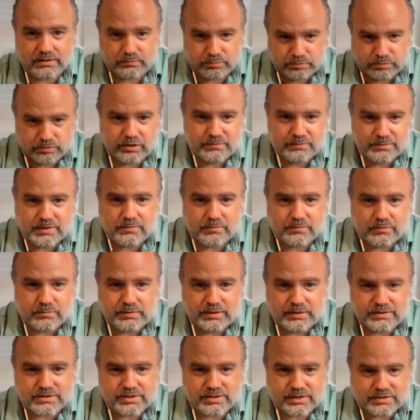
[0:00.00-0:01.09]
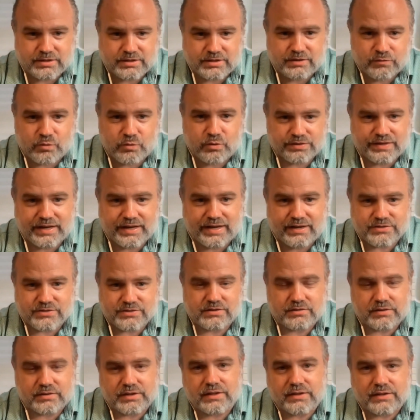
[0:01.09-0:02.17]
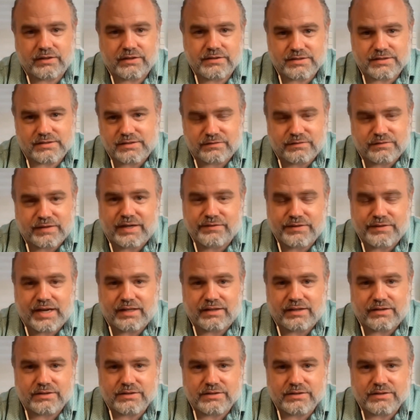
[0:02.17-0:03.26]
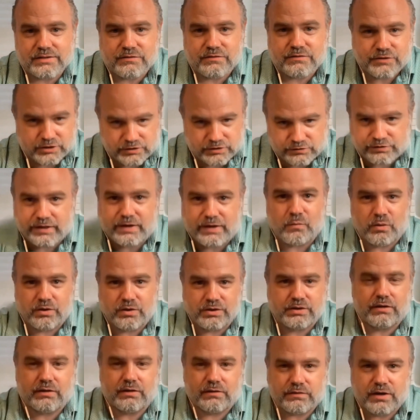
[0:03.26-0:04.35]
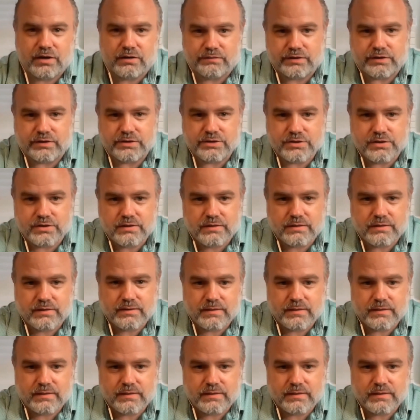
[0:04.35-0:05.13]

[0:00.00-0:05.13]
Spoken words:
the premium would be $64,365 just for that 1 year of coverage.